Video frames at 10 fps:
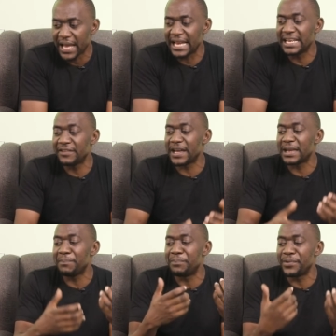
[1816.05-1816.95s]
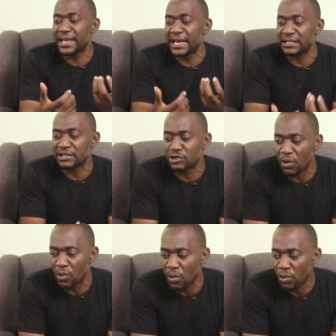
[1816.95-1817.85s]
Identify the biggest
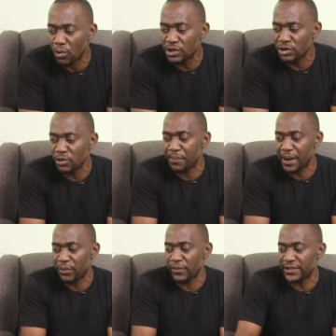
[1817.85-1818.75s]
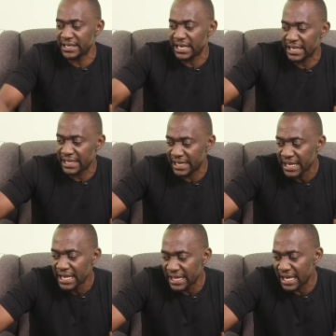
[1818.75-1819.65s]
stronghold holding you back. We've said that
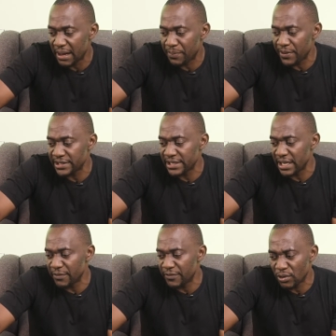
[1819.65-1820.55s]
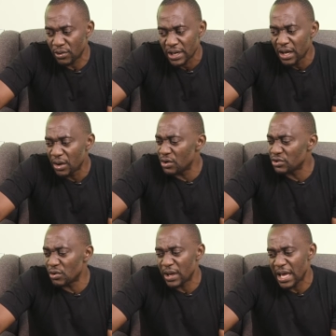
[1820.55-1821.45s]
again. Yeah. Praise the name of the Lord. God's
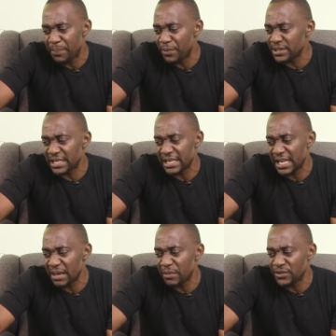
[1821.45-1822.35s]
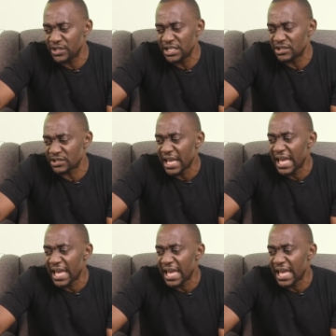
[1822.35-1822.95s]
going to help us in the name of Jesus.